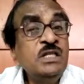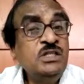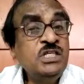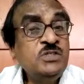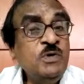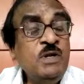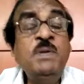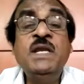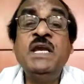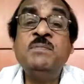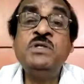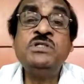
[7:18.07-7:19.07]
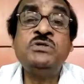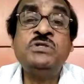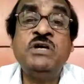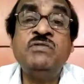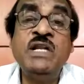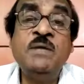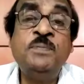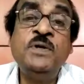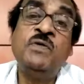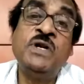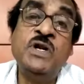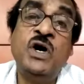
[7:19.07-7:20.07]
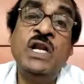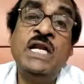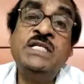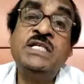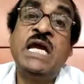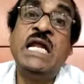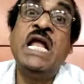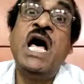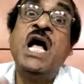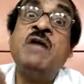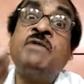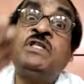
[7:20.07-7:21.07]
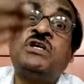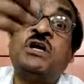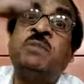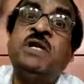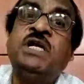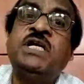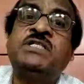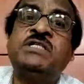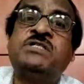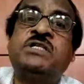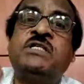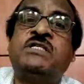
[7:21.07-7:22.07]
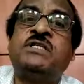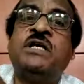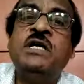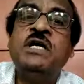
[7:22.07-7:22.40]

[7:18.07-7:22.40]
this will be able to develop your knowledge along with communication skills.